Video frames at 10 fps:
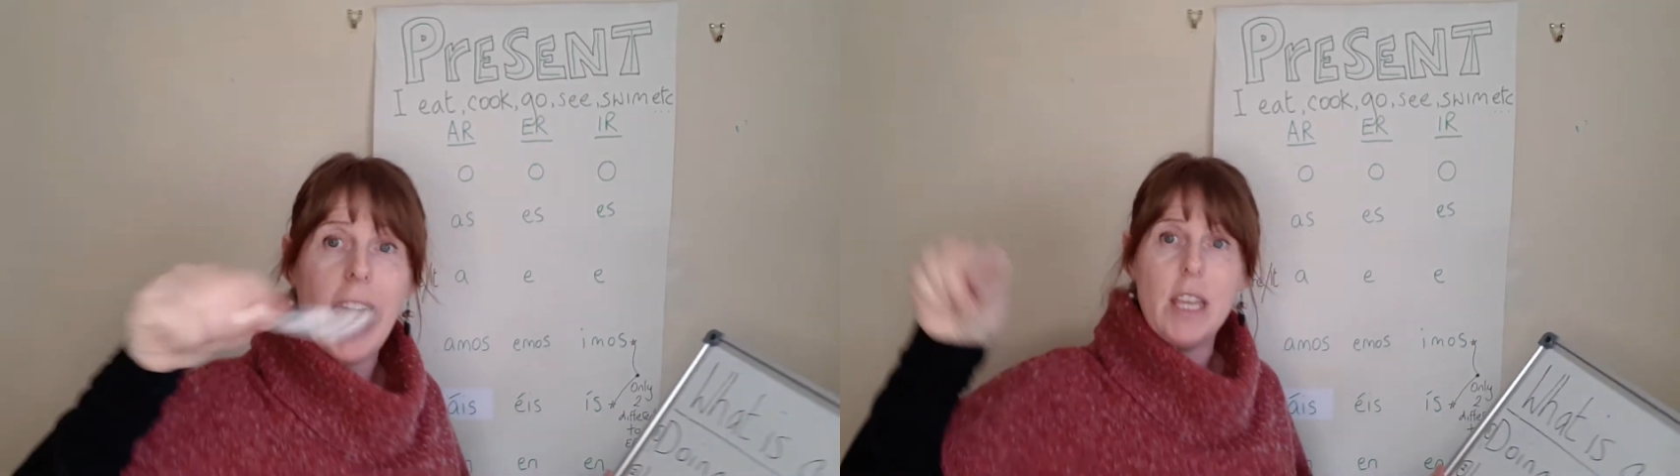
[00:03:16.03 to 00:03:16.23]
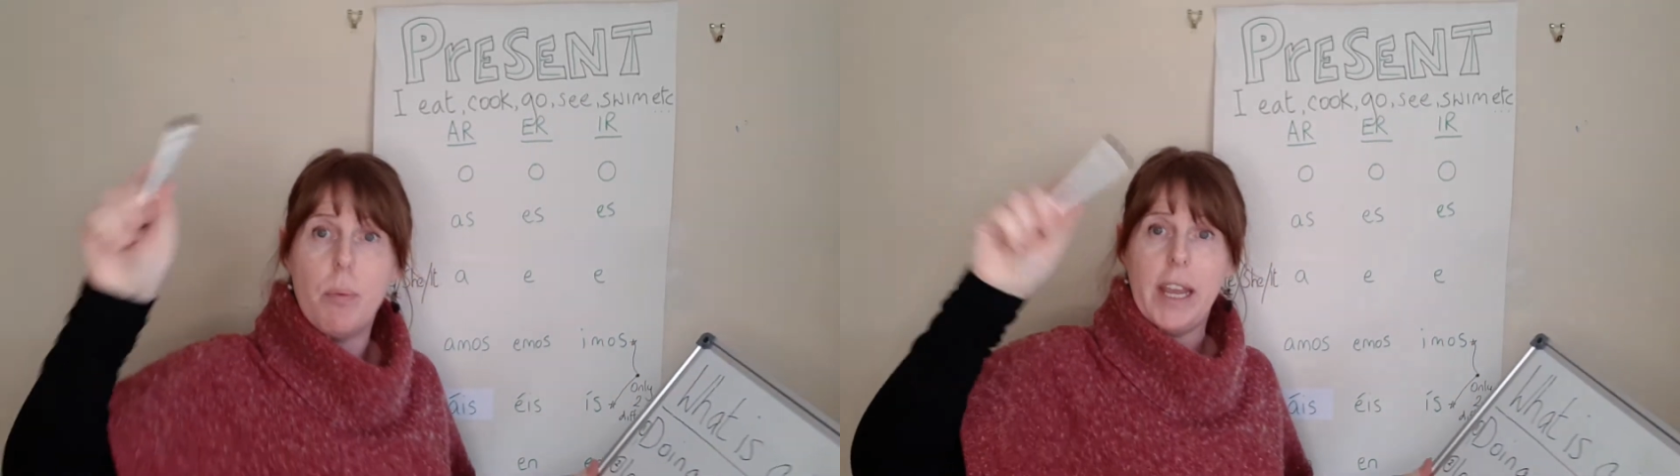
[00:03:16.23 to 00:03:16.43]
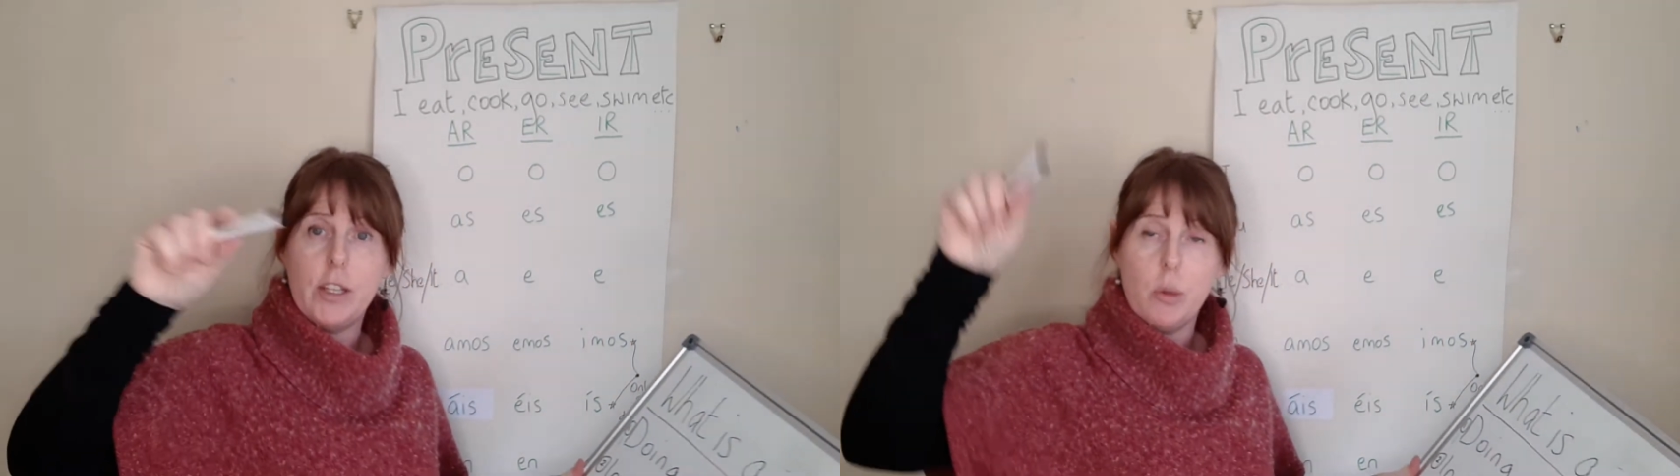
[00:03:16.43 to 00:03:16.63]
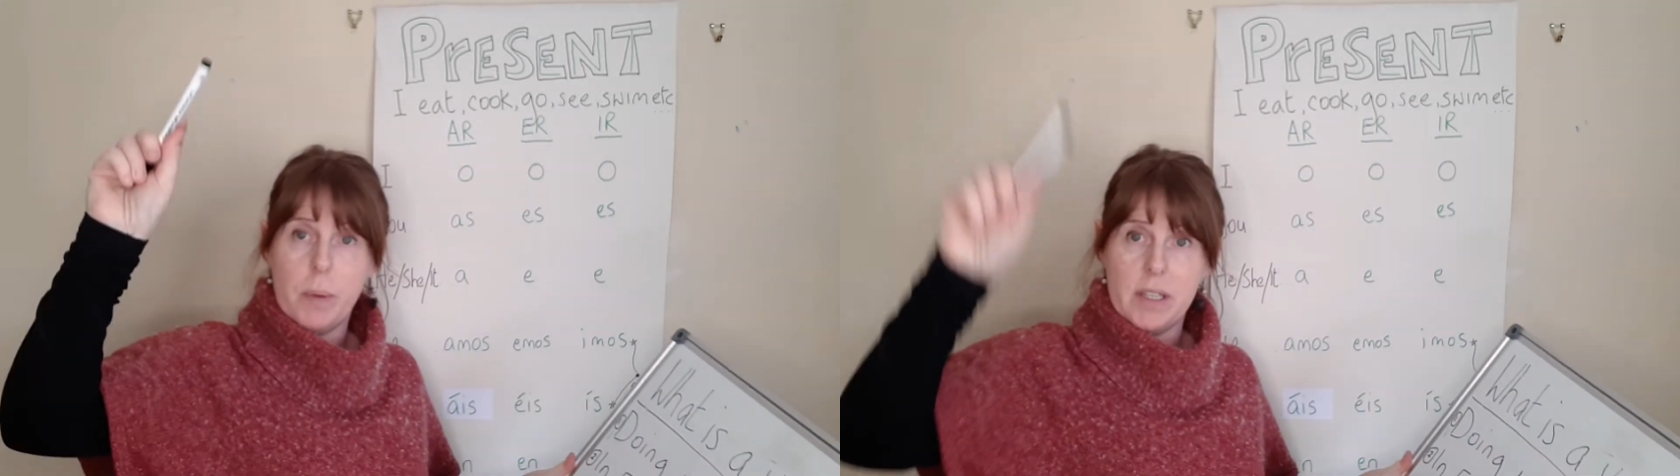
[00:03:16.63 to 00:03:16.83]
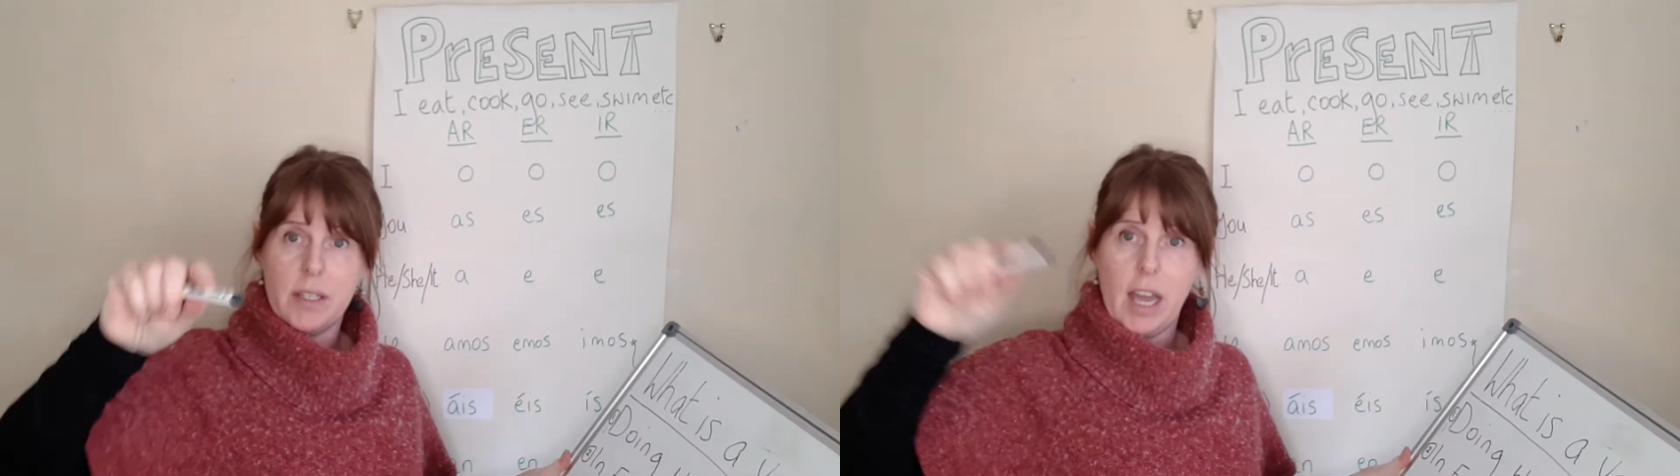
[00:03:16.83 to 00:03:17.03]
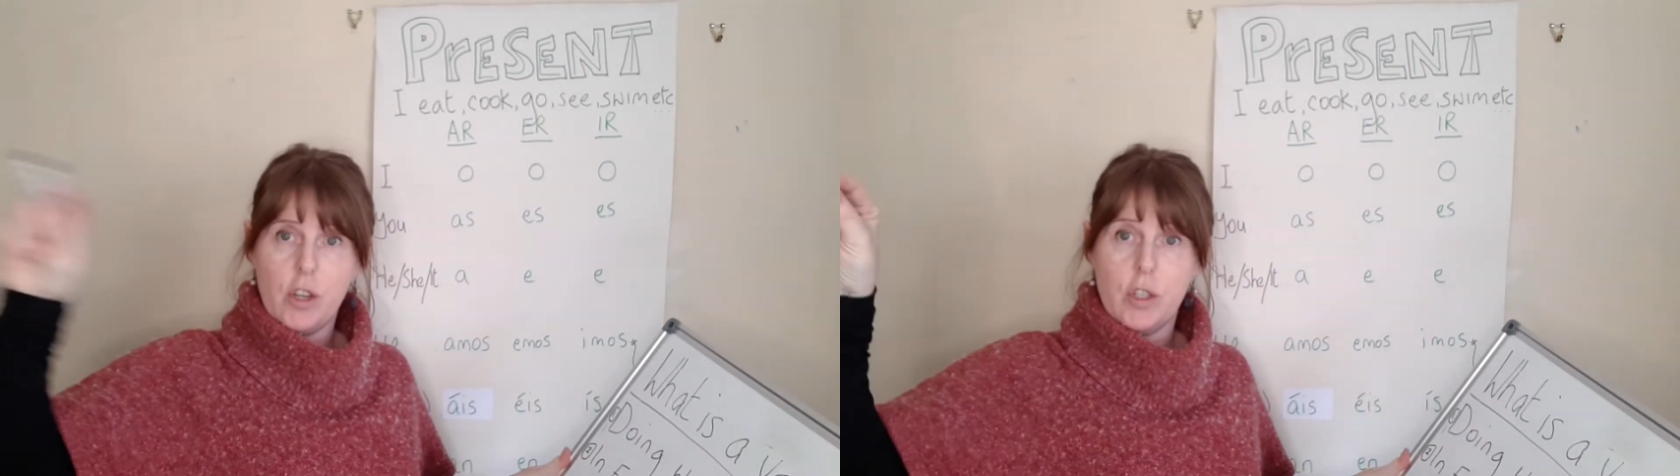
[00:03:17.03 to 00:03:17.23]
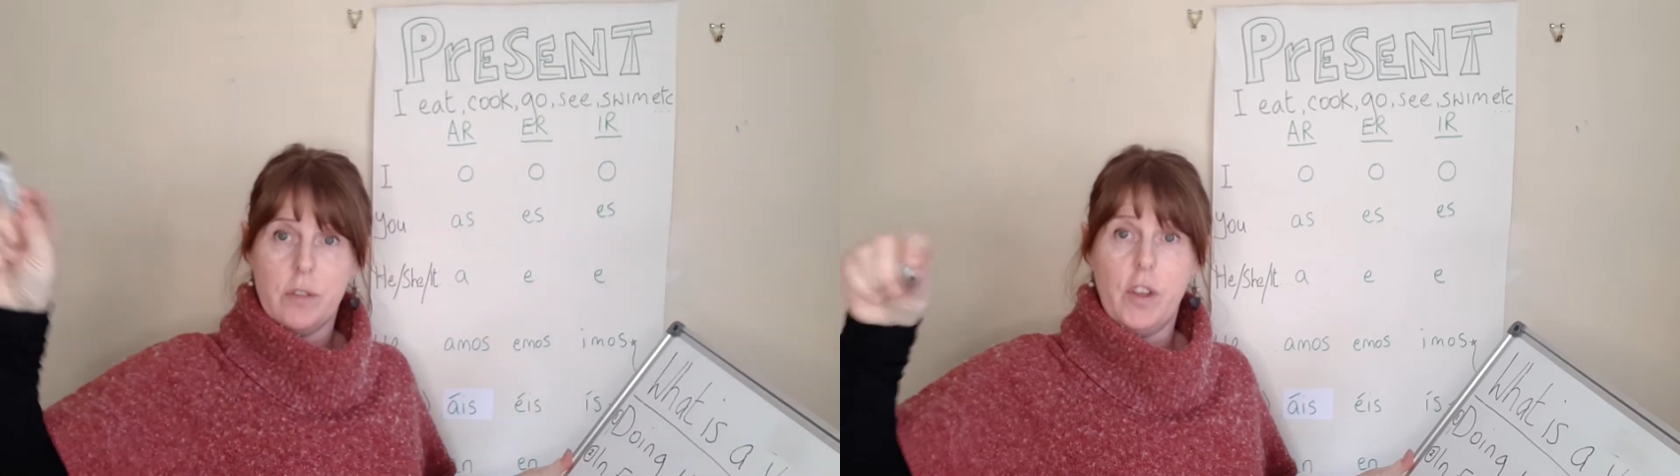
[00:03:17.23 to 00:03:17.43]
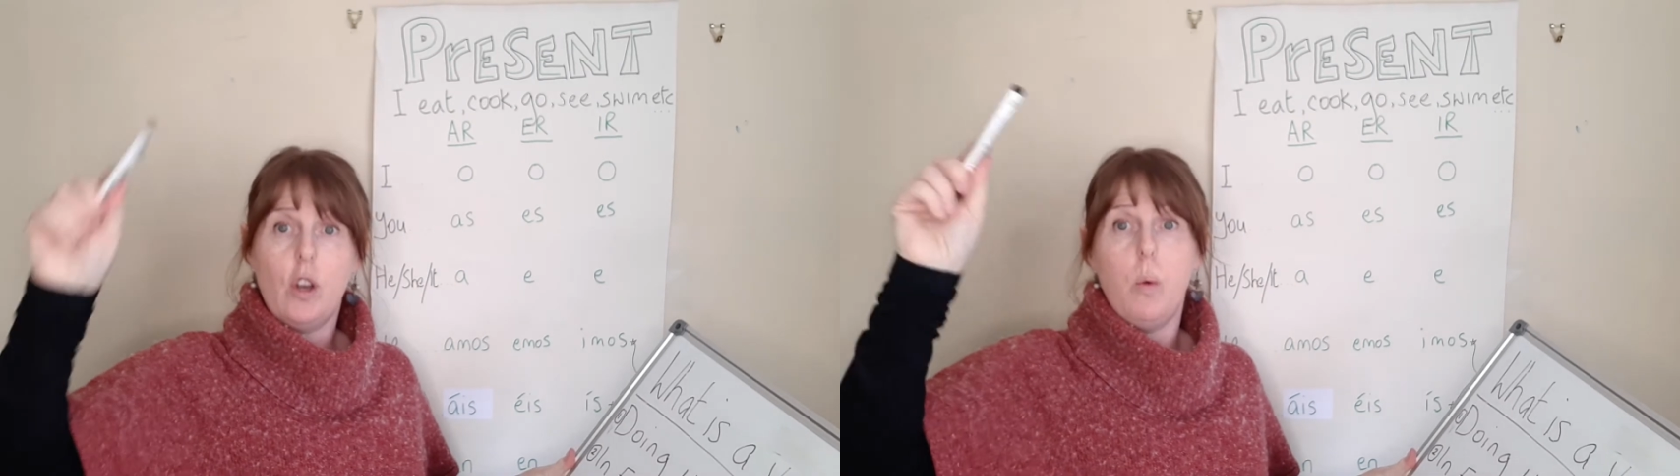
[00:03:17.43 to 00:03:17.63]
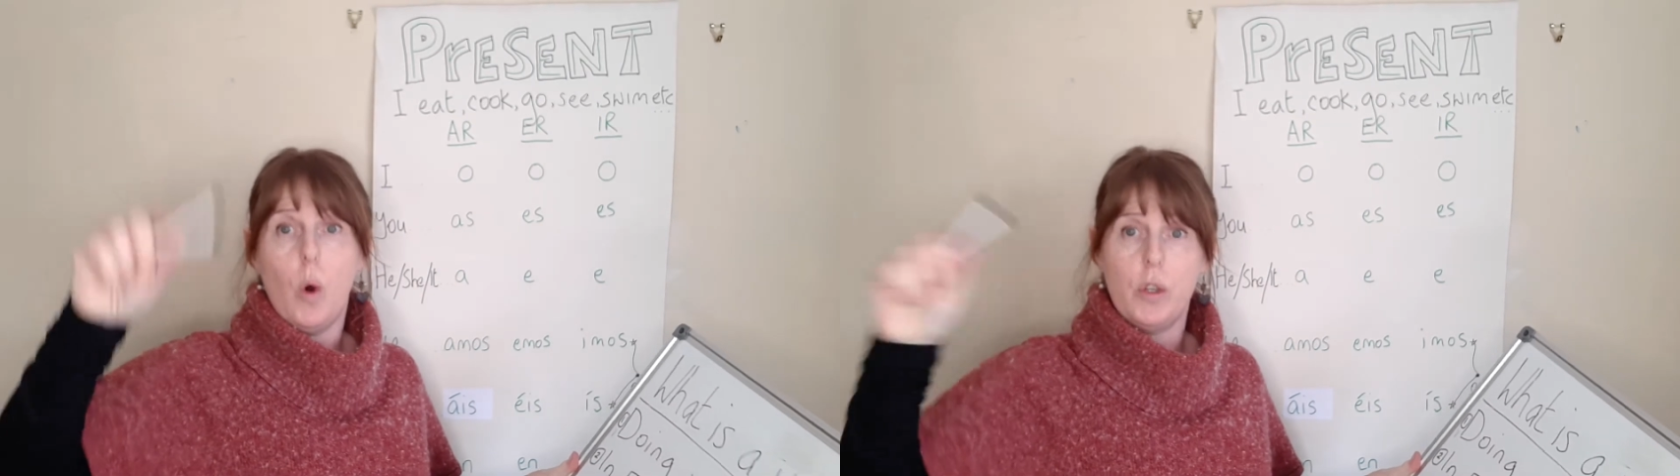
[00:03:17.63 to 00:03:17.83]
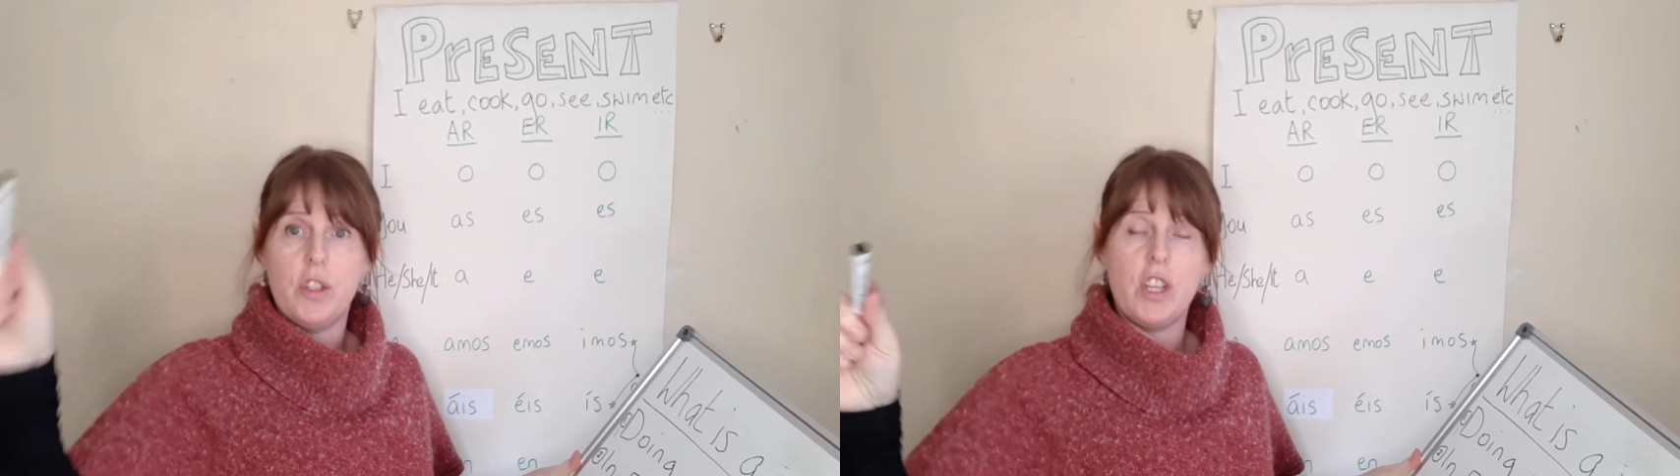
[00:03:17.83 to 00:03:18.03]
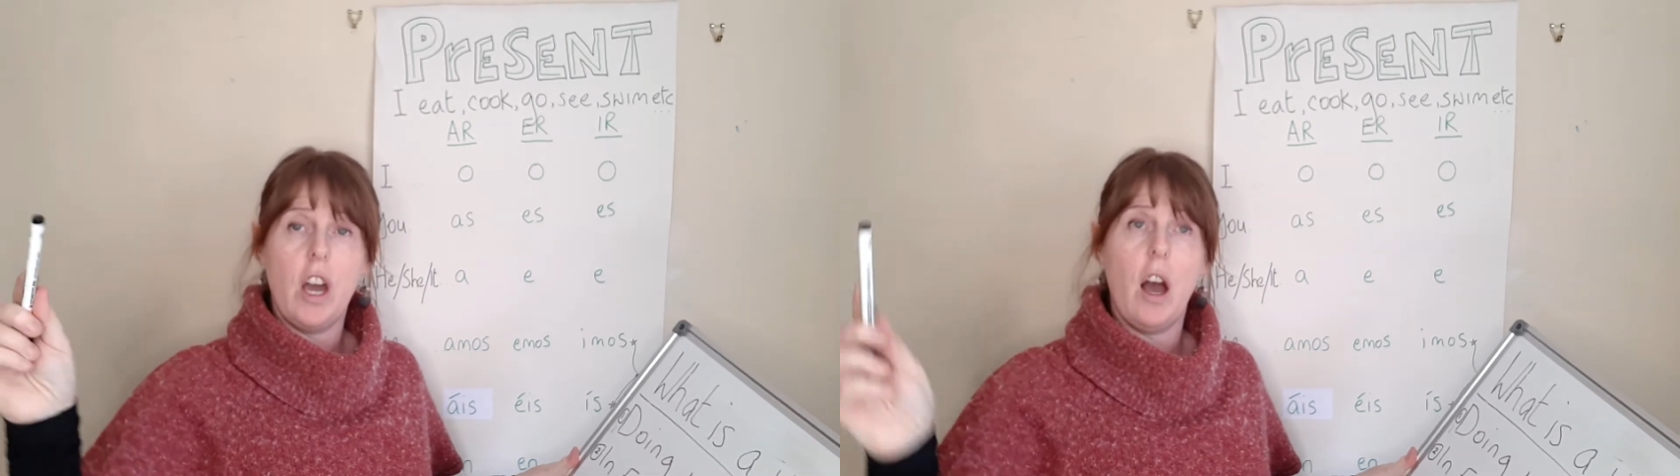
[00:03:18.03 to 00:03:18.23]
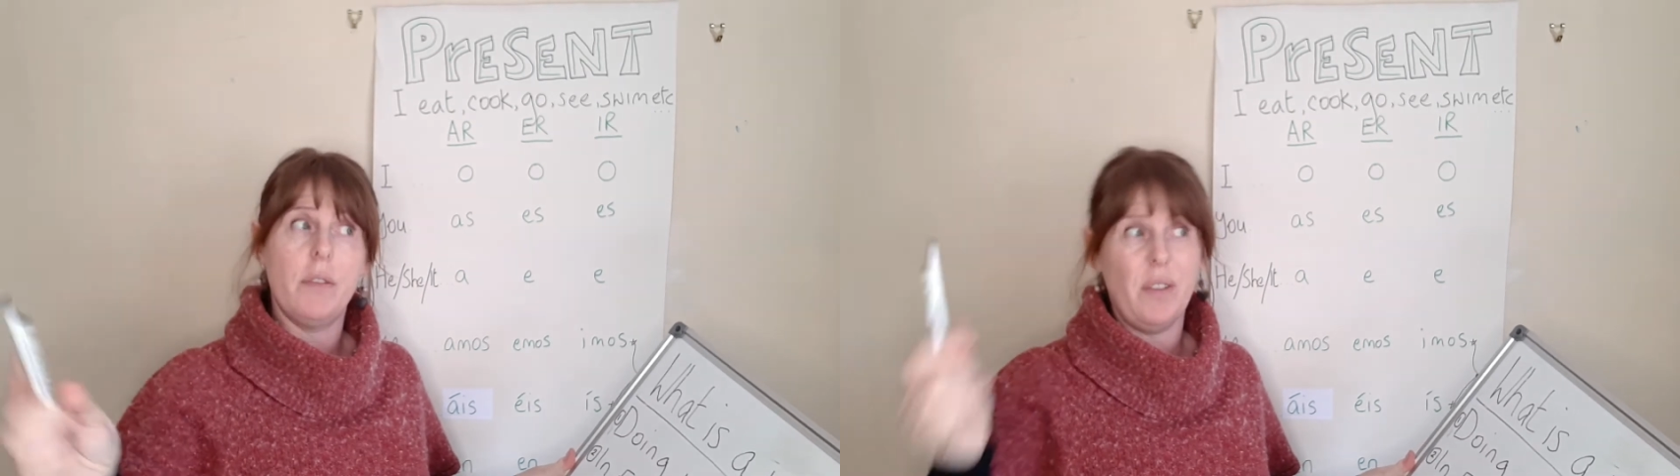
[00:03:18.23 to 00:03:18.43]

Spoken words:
and you break it up into sections for your quarters and your halves.